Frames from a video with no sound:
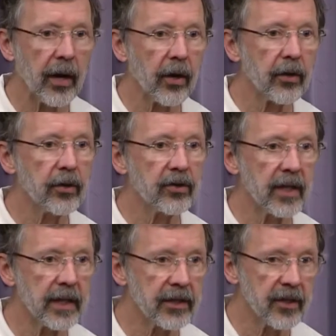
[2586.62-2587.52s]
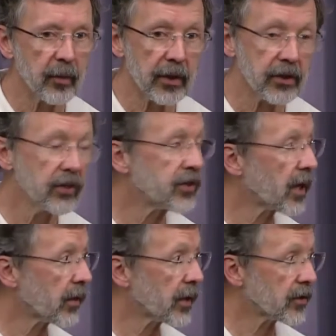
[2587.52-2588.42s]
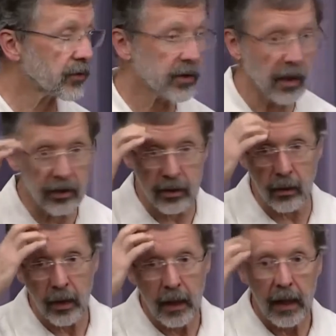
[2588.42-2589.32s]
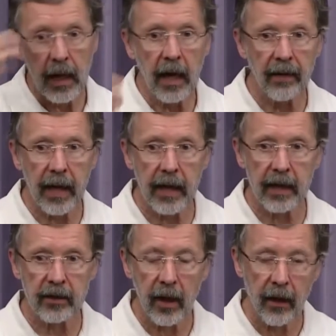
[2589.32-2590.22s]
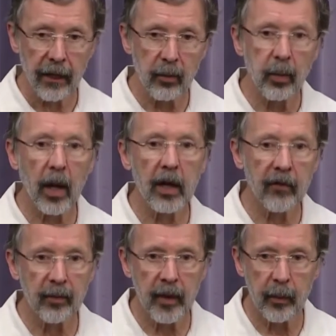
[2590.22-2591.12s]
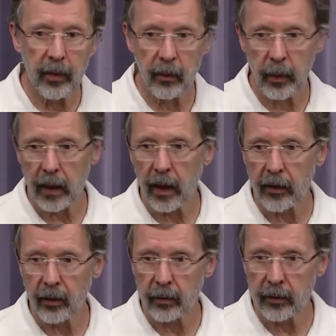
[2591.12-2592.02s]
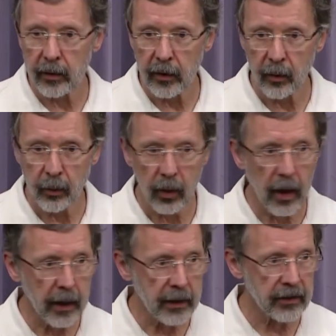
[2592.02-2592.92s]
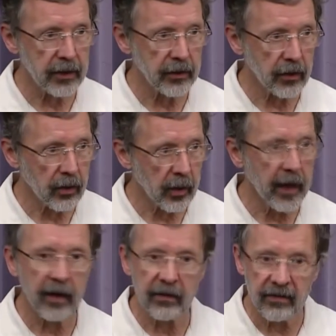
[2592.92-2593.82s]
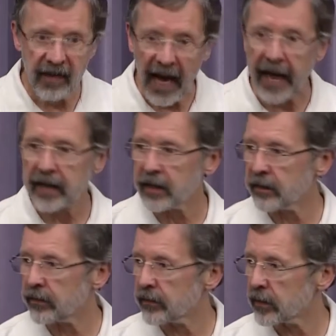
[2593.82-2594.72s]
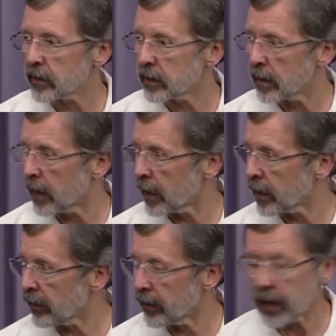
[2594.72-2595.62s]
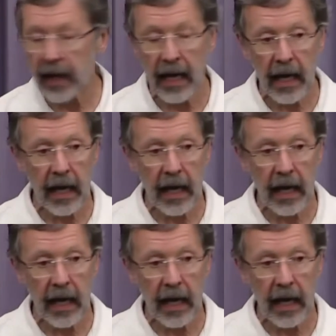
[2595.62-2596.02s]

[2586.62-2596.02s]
I heard used at Disney, but it's used in other industries also. And that is, the bulk of your people are working on your, your products. It's a creative, active uh, thing.